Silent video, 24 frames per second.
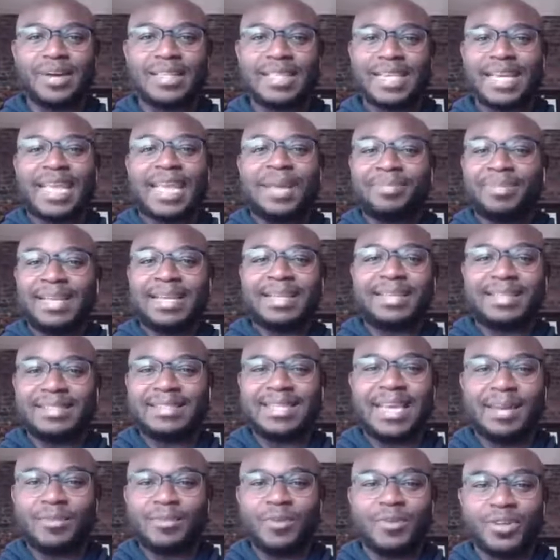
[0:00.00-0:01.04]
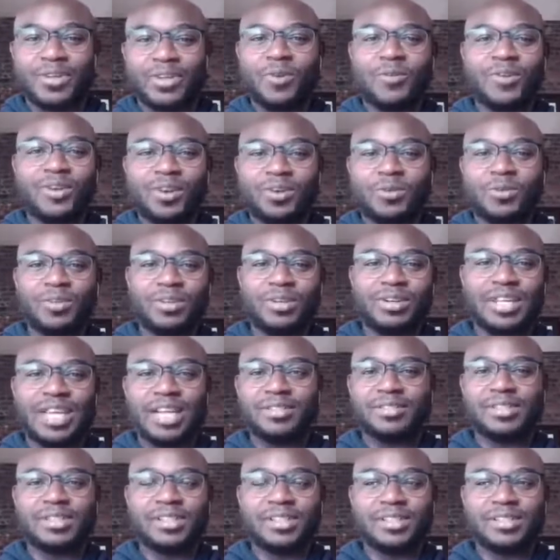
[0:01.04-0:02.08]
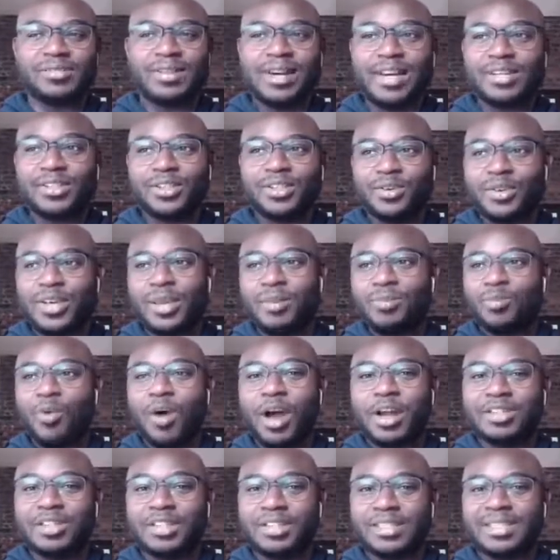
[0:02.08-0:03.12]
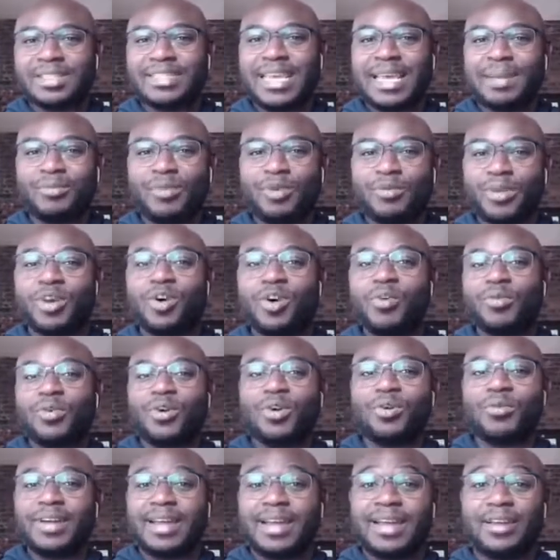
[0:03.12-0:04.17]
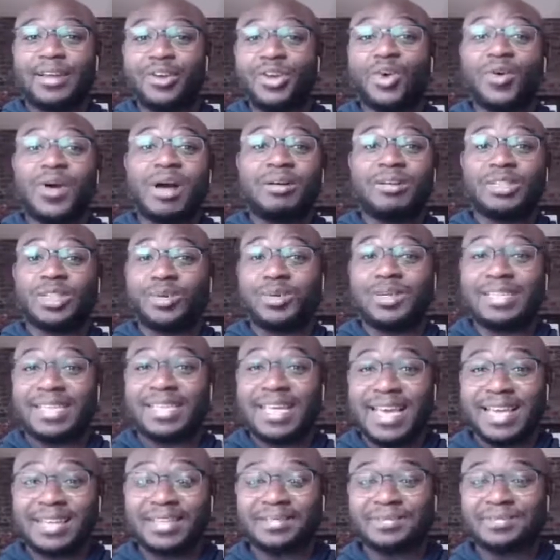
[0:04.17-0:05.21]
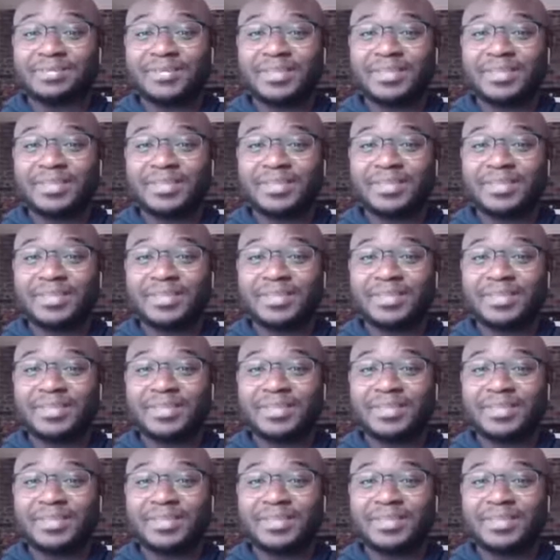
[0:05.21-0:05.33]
They keep playing the same movies over and over on television, right? So you keep watching the same movie over and over again, you know how it's going to end.